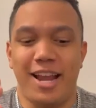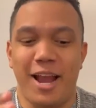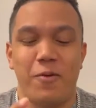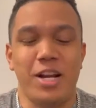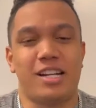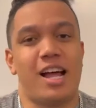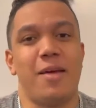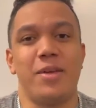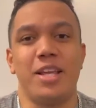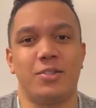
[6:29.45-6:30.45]
every
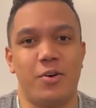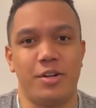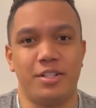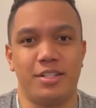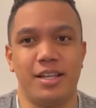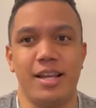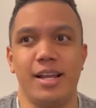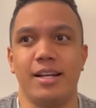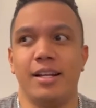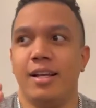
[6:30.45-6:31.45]
time he's on
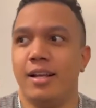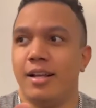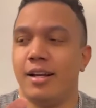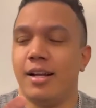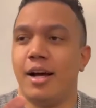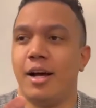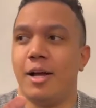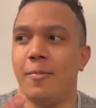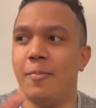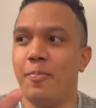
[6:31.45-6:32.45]
scene,
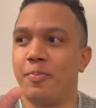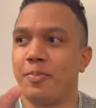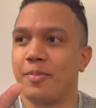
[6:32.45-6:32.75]
you